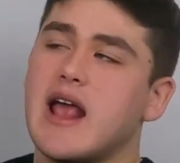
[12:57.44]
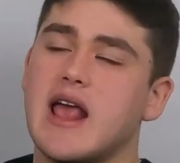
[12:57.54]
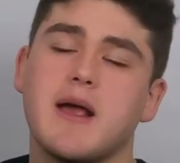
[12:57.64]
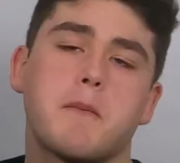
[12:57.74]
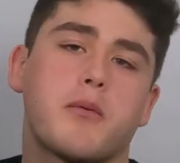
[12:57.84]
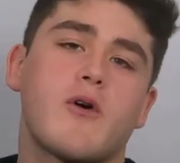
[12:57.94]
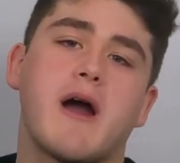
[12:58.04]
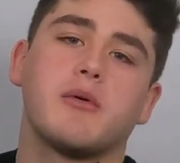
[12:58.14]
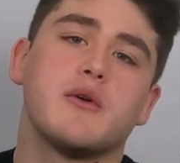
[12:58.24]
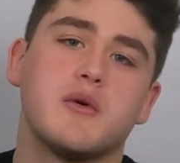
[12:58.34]
it
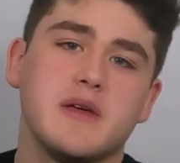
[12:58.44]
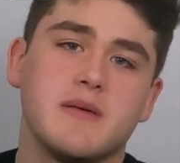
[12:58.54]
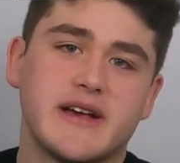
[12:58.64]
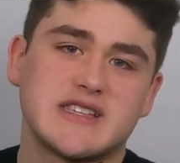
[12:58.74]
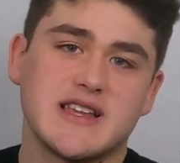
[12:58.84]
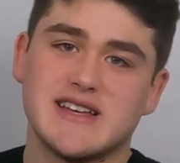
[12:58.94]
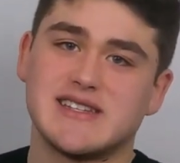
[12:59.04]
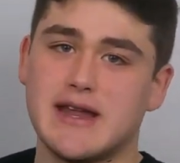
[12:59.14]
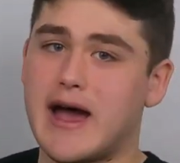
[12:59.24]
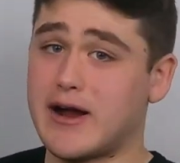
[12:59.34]
probably would be the best idea
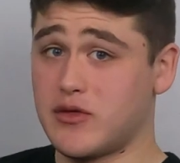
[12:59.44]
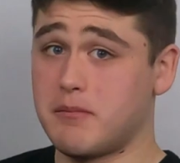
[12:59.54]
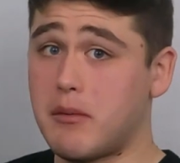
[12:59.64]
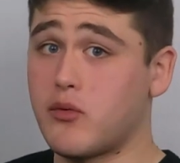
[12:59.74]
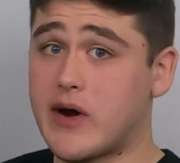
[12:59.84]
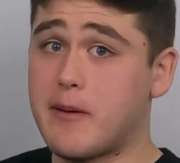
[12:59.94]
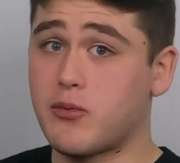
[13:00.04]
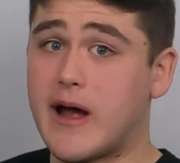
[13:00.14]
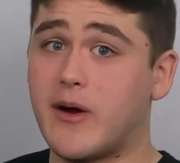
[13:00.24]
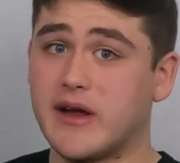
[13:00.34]
to not go the bubble wrap
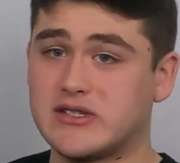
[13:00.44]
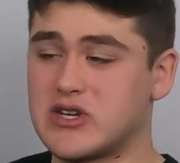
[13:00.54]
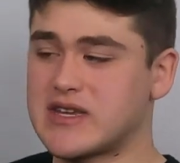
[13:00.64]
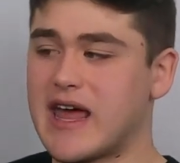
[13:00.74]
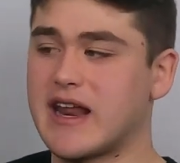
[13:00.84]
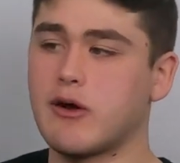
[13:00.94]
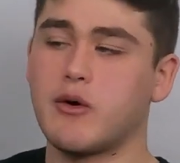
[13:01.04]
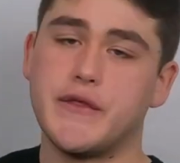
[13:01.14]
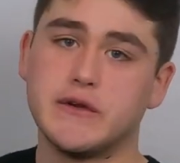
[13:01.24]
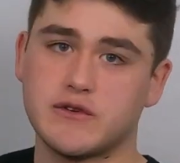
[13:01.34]
route and just kind of go
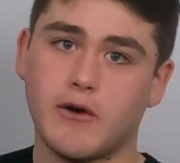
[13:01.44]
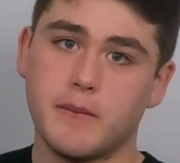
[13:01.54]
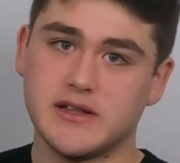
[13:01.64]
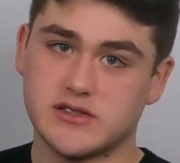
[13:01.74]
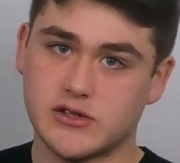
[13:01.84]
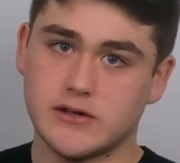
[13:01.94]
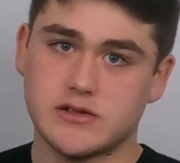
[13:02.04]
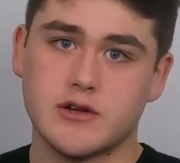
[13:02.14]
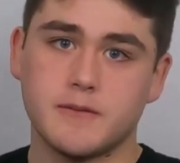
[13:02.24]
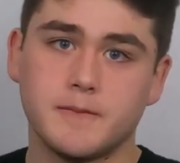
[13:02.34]
with those foam
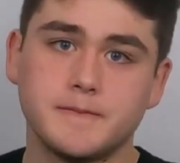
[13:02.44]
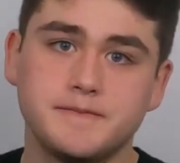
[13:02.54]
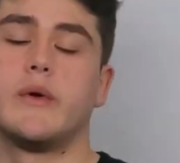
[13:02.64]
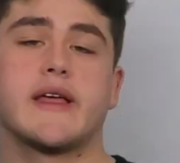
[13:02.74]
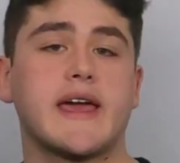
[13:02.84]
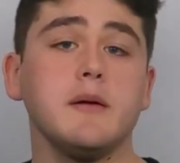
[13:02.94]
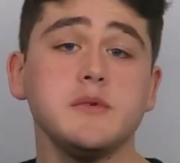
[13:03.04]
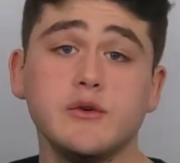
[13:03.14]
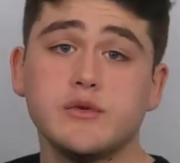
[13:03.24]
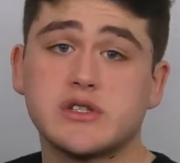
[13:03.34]
inserts. When it came
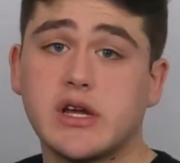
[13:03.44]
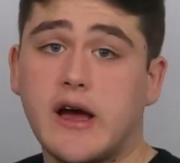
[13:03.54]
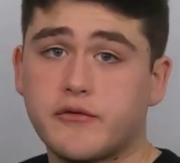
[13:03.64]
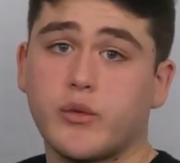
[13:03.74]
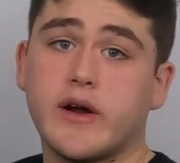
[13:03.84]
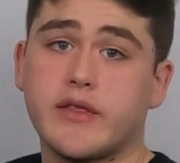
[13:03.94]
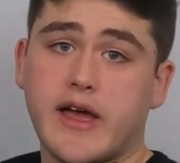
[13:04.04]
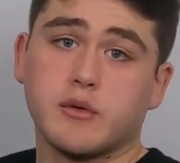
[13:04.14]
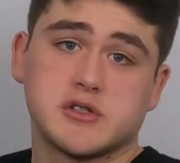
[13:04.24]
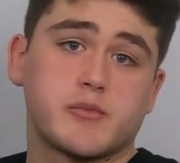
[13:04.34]
to software that was